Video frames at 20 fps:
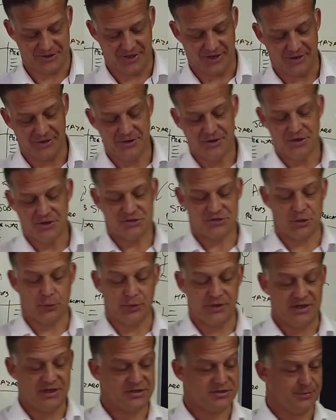Okay, so
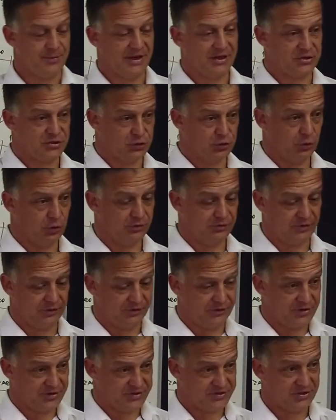we need to make sure
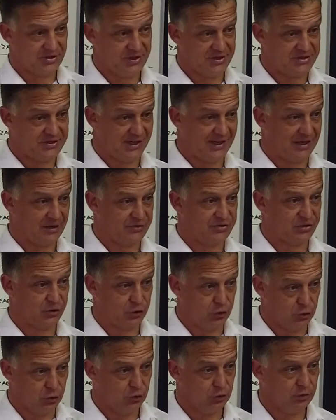that this is allowed to
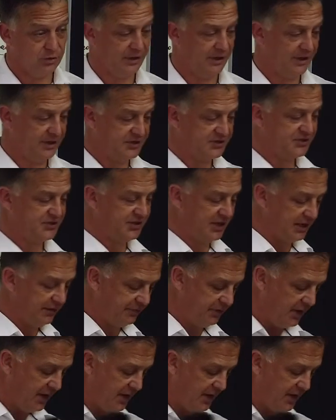cool and it's safe.